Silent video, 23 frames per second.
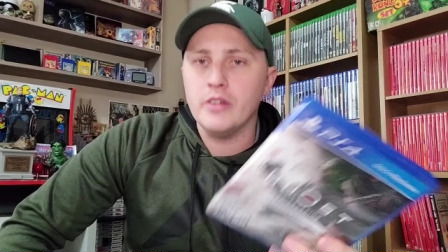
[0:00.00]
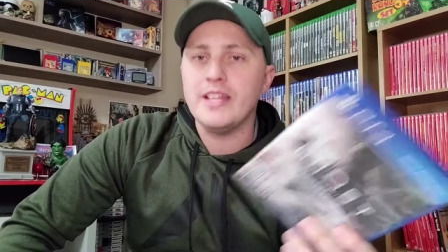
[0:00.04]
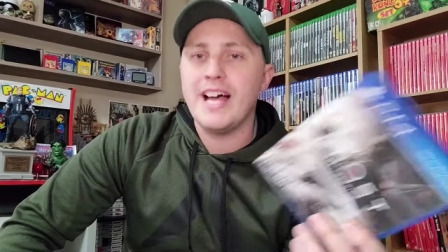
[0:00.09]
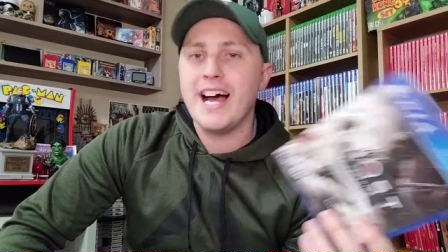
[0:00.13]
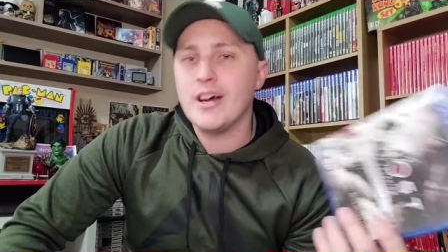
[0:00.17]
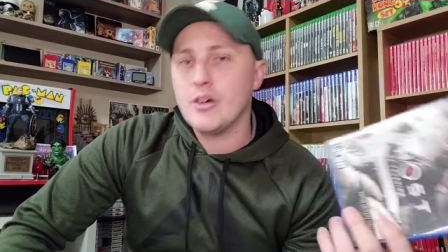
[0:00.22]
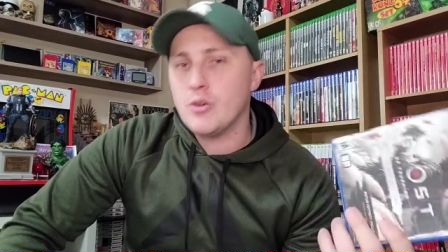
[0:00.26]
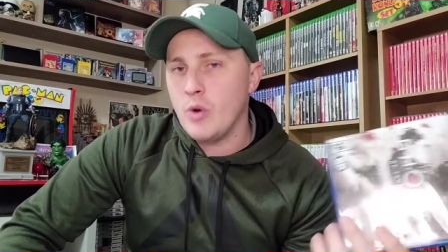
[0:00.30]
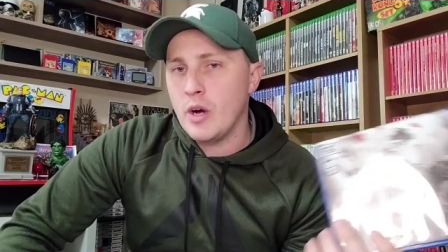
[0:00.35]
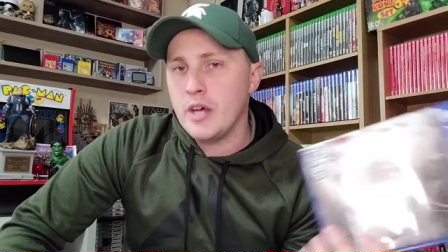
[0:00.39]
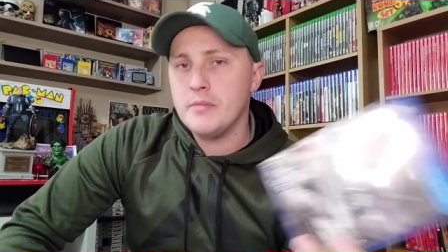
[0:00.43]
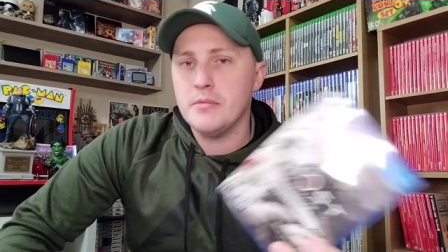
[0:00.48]

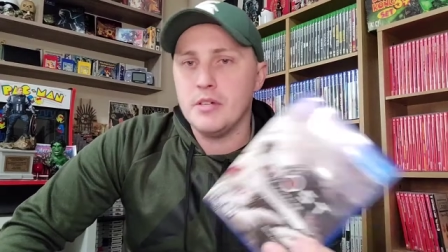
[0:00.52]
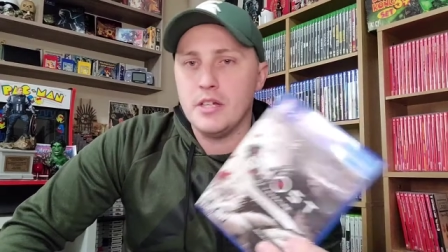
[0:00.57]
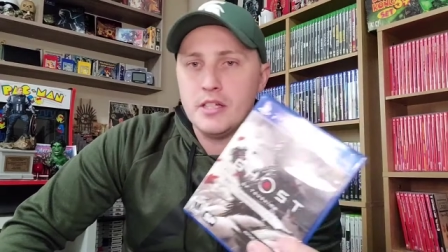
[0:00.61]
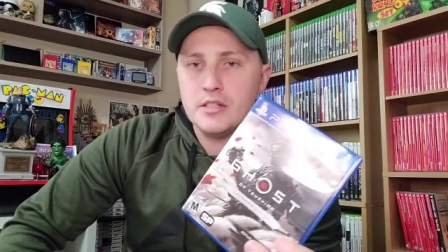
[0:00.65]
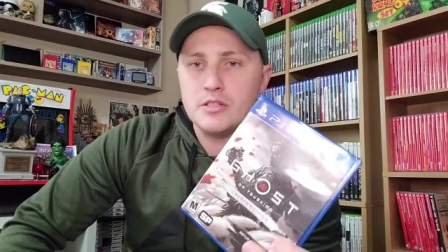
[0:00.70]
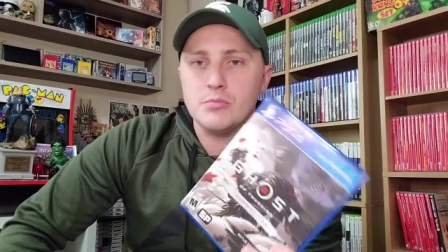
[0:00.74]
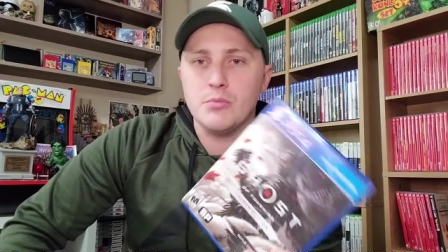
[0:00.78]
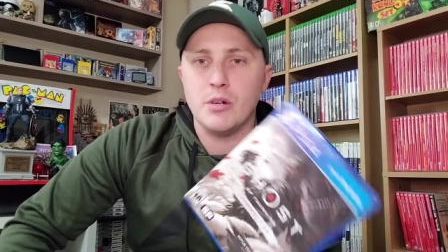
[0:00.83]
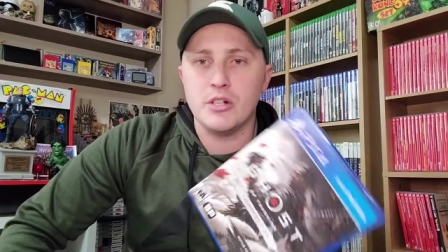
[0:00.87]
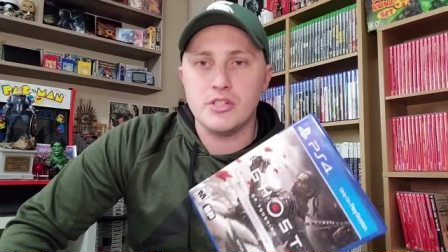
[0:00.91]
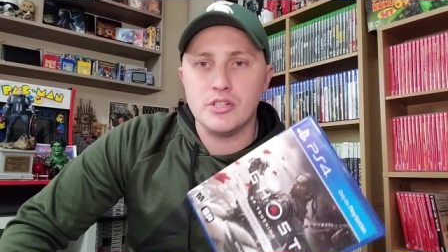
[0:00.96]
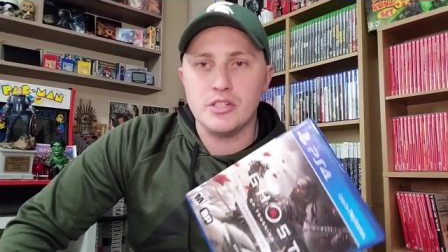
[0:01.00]
Not quite
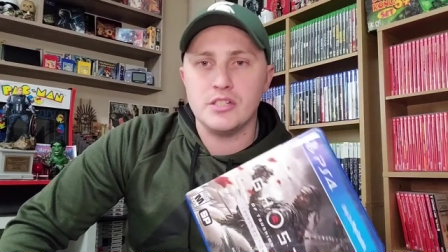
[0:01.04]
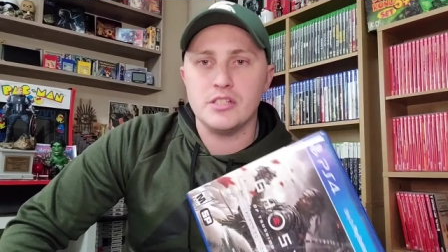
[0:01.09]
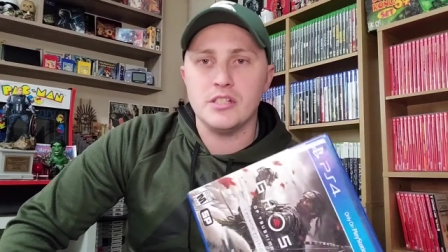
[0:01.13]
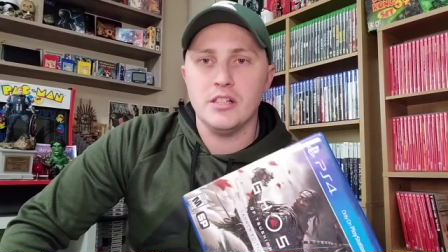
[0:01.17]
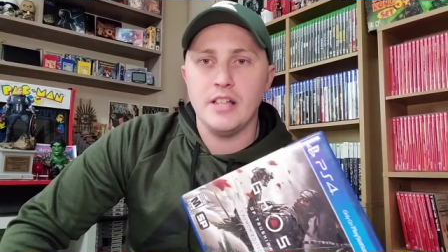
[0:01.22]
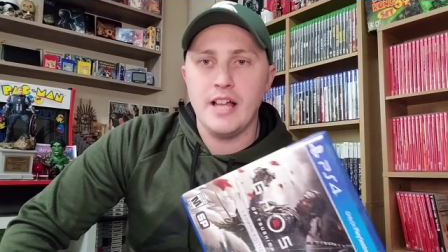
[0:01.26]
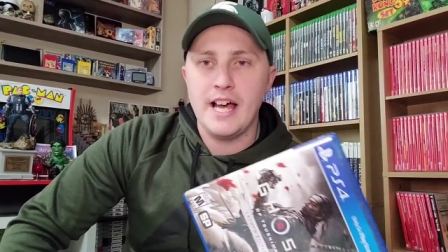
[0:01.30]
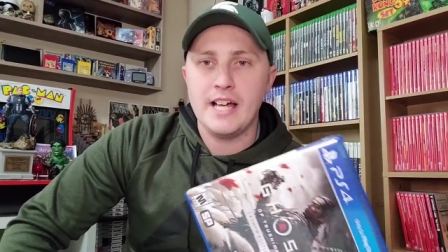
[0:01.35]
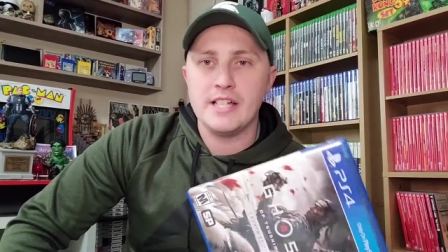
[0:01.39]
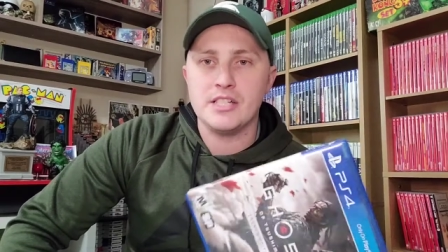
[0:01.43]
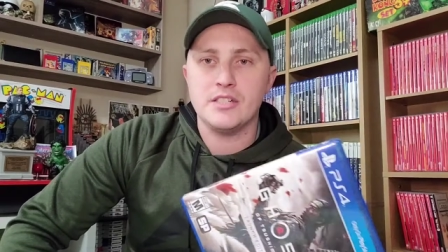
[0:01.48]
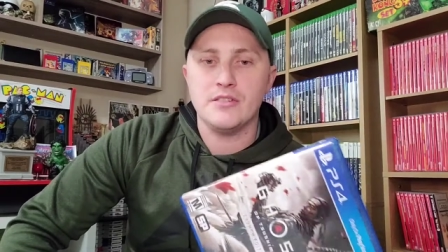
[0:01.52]
as much as The
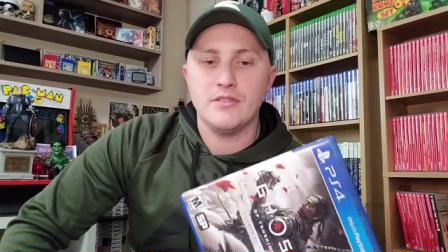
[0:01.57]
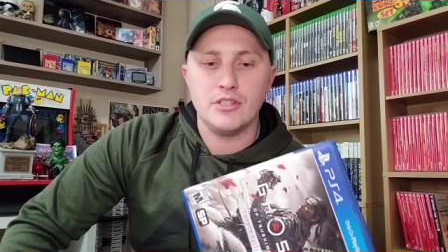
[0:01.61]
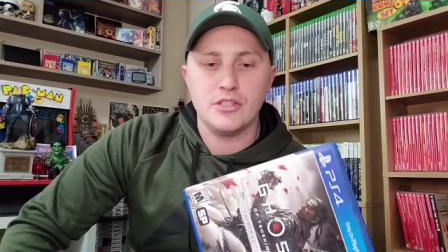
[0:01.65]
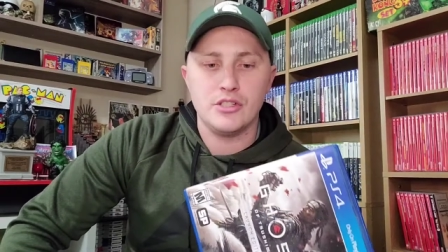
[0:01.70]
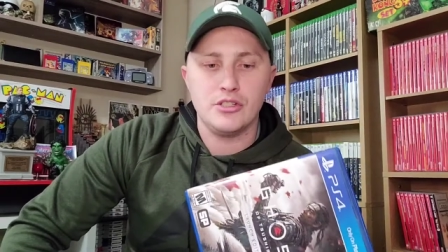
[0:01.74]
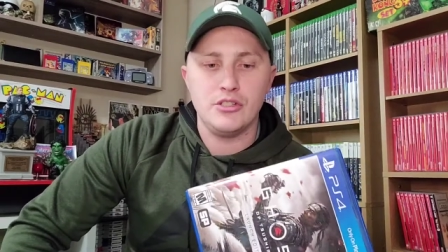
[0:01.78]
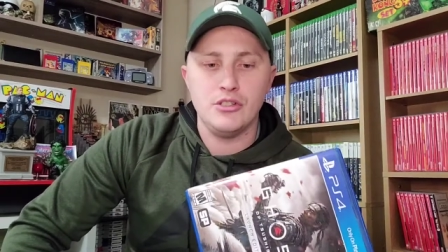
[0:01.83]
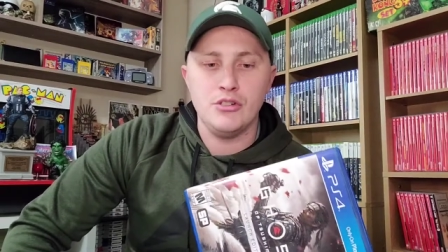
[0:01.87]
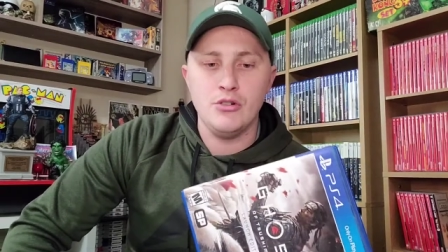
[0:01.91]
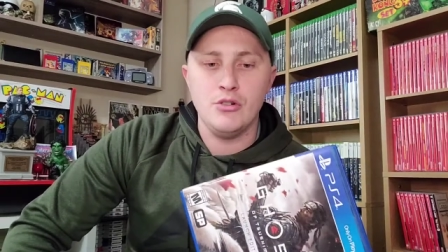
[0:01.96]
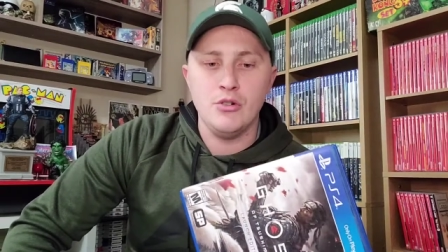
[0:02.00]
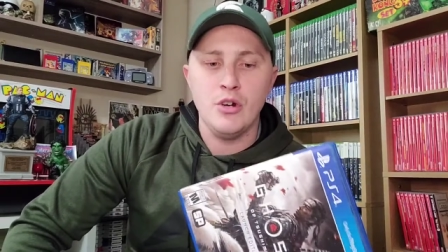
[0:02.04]
Last of
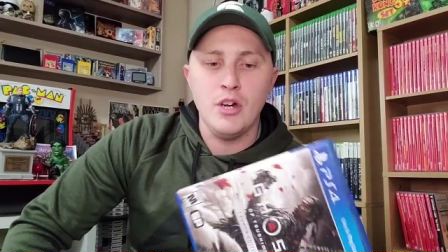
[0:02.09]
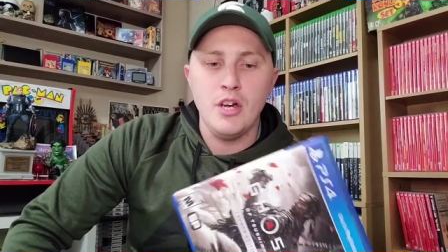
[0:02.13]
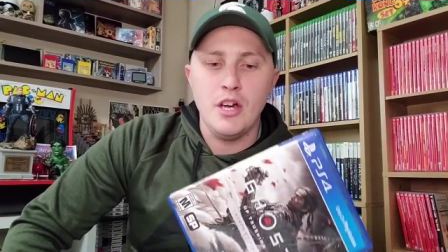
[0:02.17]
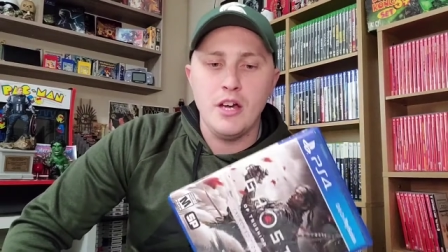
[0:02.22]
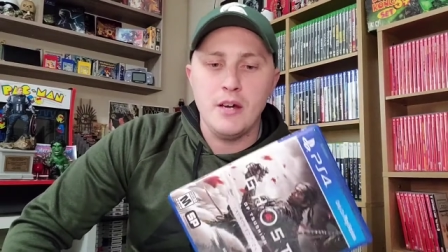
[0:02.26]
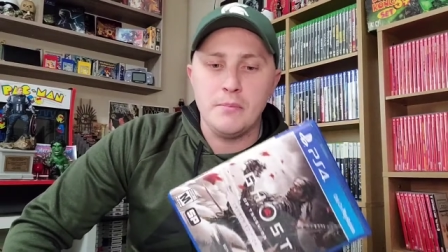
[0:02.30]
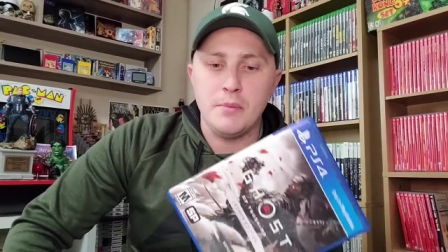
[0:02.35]
Us 2,